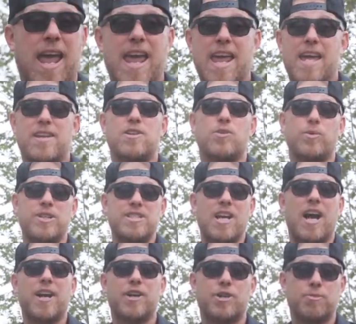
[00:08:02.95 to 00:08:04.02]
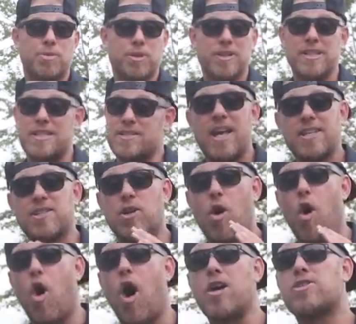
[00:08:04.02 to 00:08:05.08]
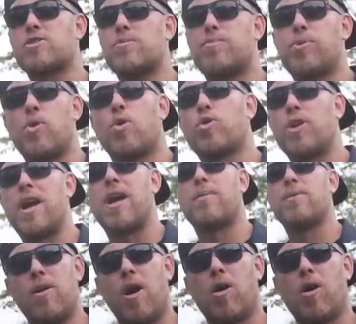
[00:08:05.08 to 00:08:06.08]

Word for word: and retired police. It's an awesome program,